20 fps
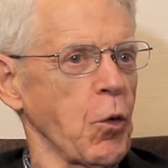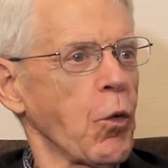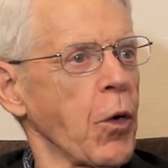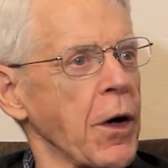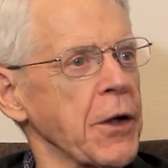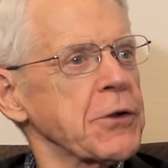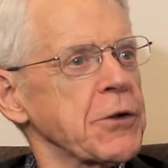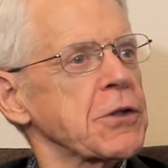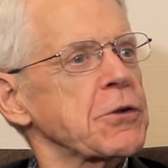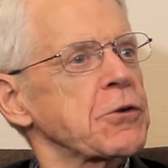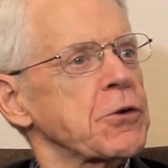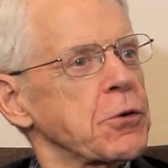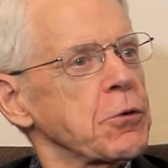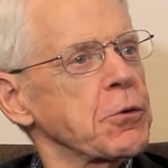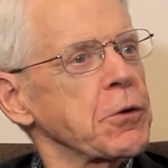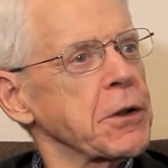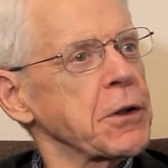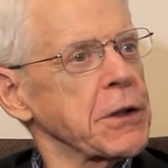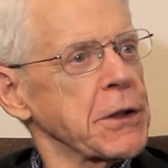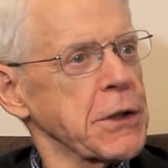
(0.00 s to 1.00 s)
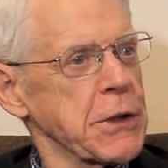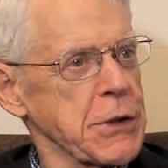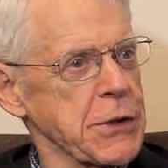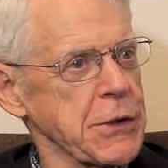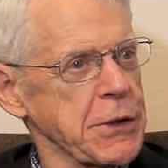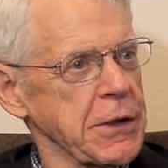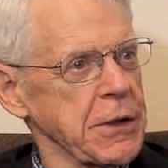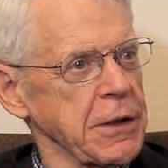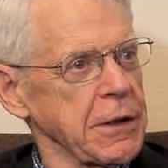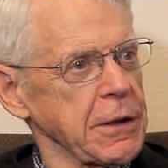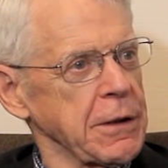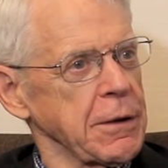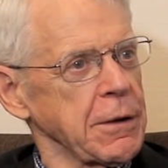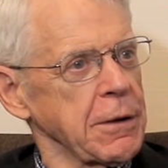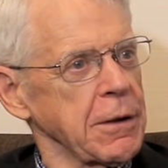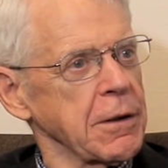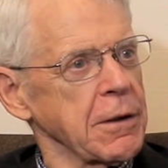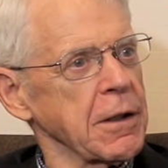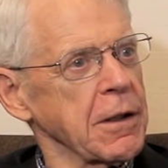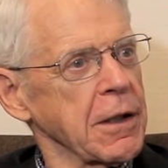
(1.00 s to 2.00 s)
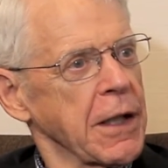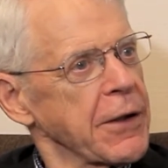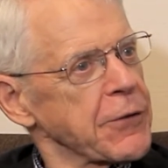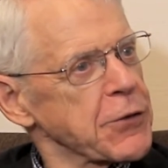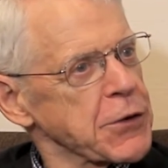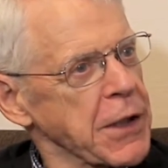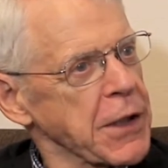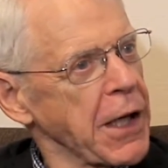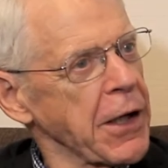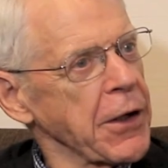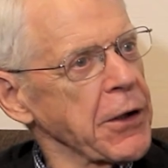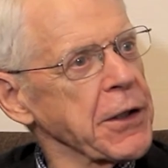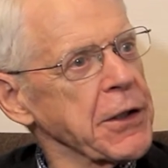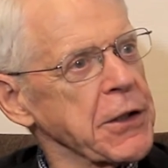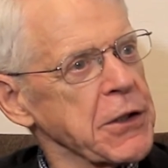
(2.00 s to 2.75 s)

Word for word: what truly is the lifestyle,